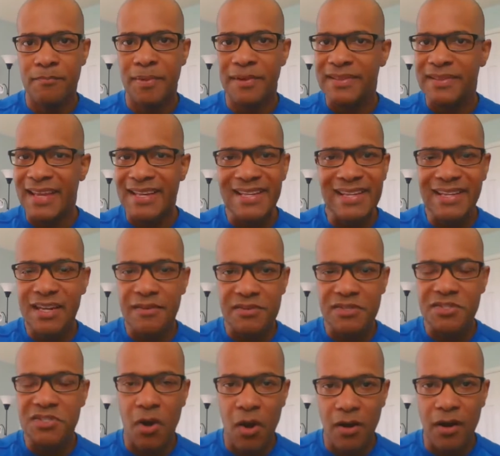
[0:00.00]
But they didn't
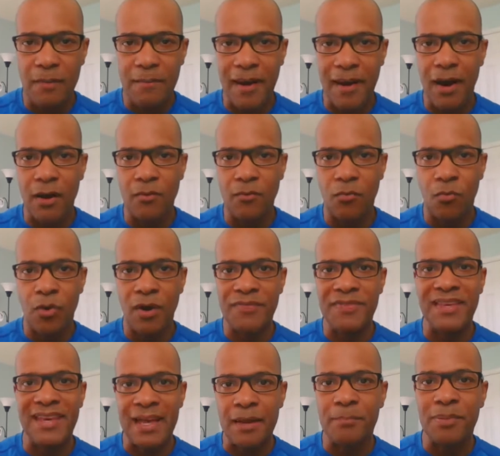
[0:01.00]
even talk about
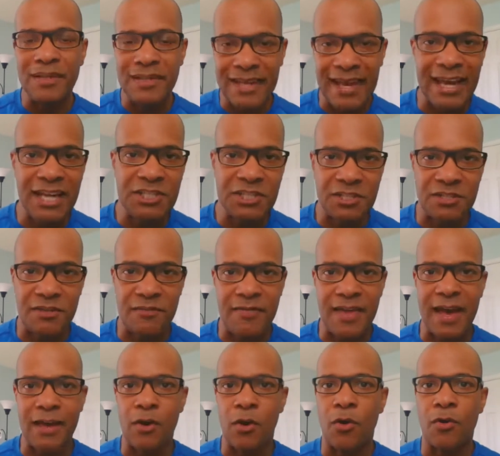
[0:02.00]
what the implications of
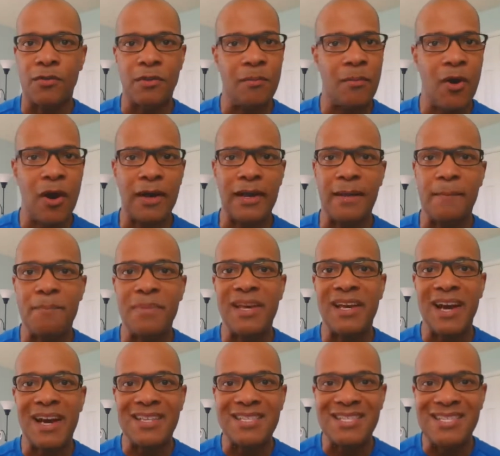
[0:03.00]
that are on the market
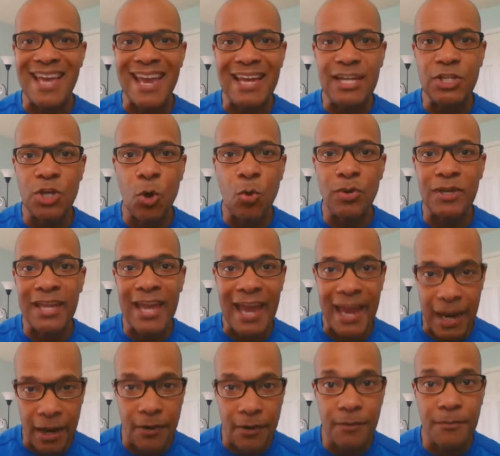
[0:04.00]
because they don't
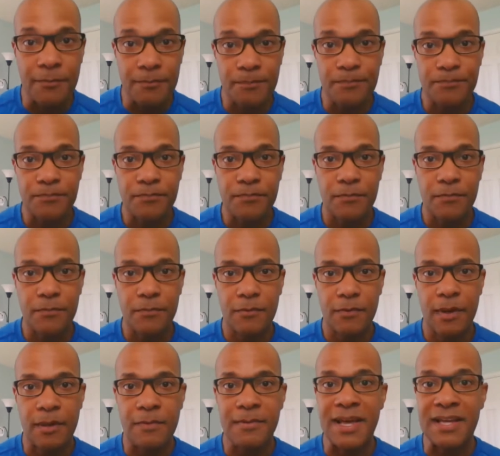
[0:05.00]
care.
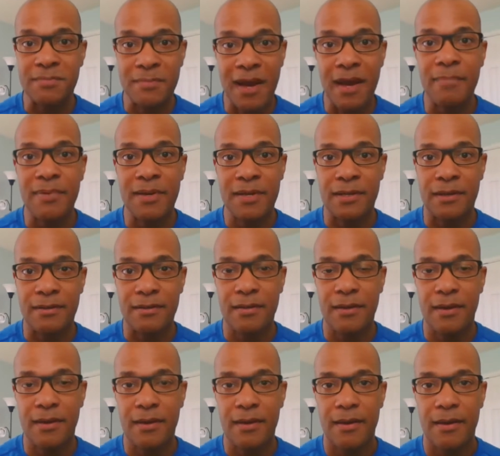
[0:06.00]
And that's my opinion.
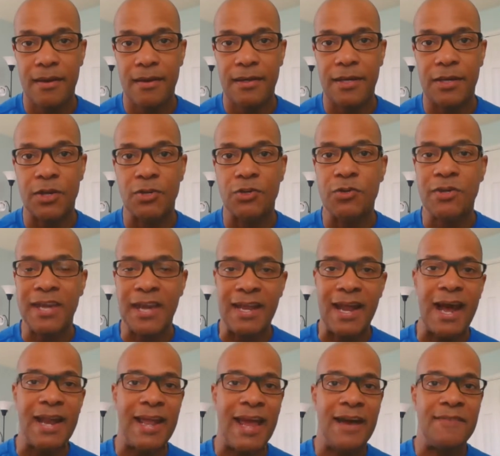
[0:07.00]
You
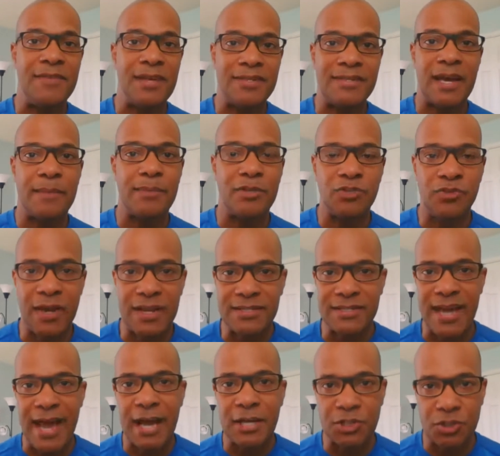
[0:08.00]
cannot have that type of
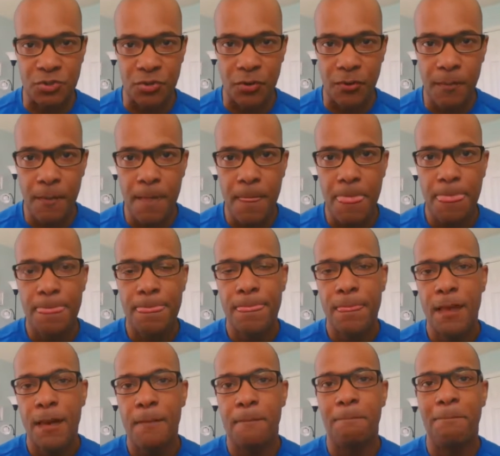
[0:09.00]
transactional
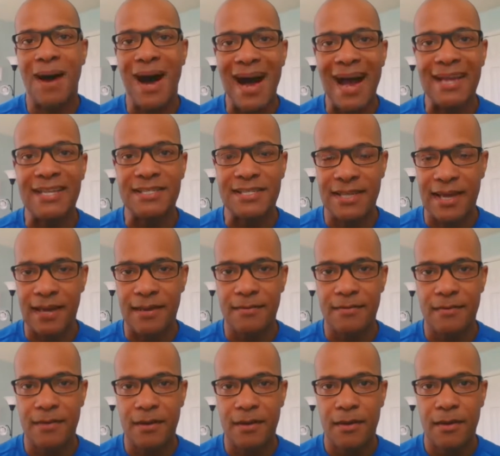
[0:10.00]
mindset.
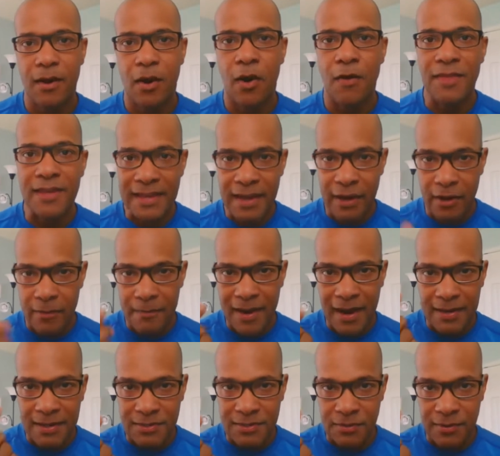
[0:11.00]
All they care
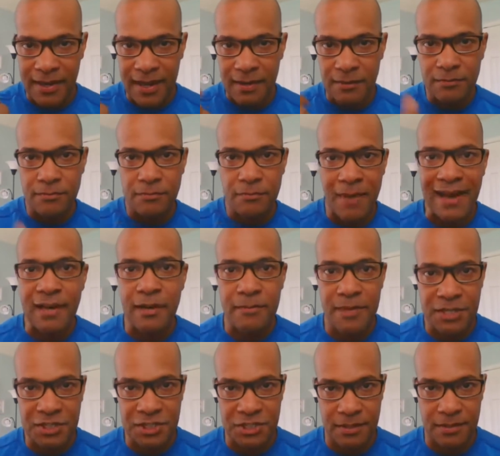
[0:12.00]
about is, okay, my
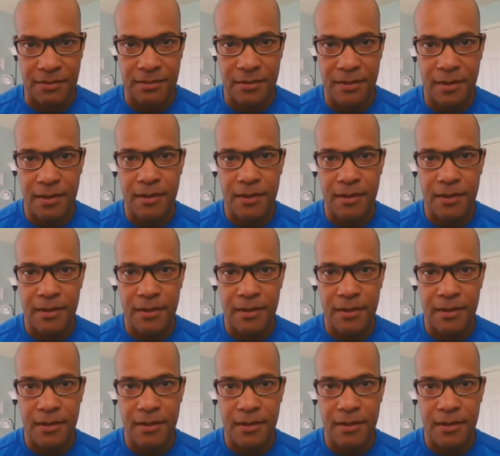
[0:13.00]
commission,